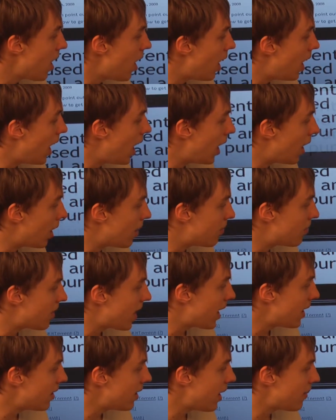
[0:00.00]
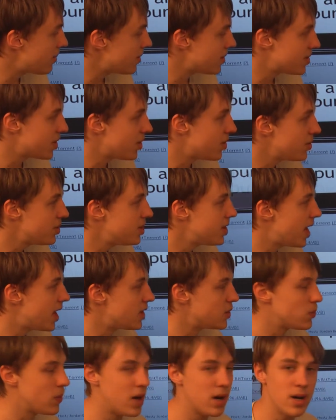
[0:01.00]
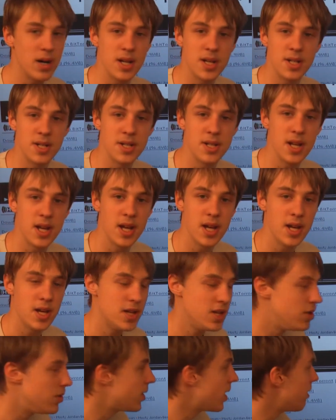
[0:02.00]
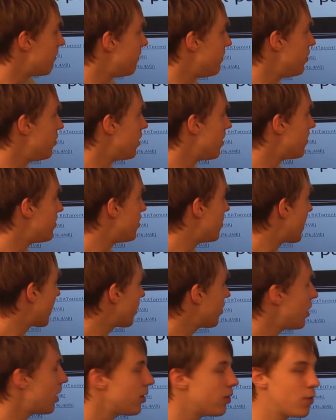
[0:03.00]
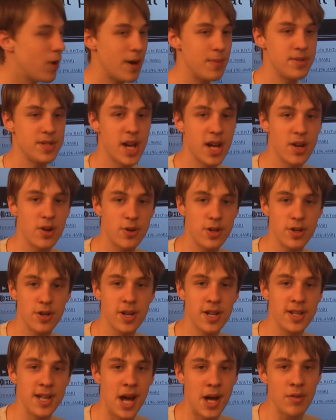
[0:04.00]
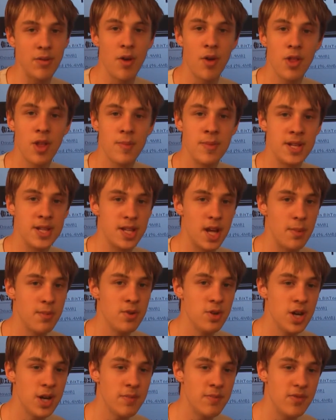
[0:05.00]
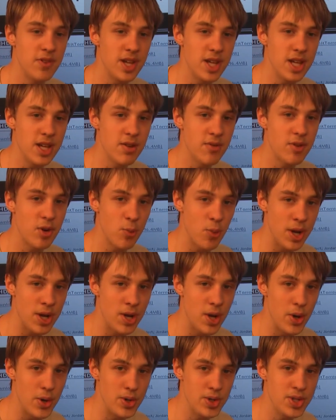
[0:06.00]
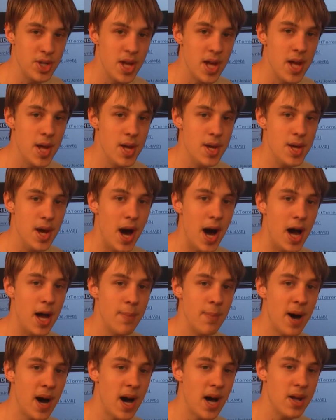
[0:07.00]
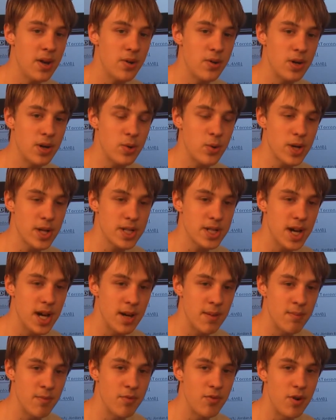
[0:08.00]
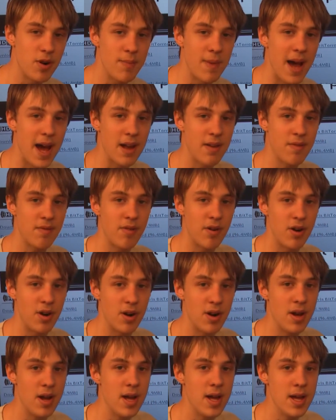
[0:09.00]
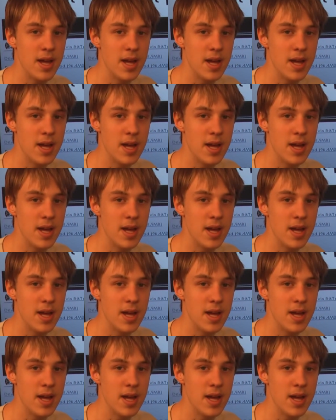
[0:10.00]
our prior episodes, as well as you can view them directly on the website, or you can download them in WMV for Windows, iPod or QuickTime format for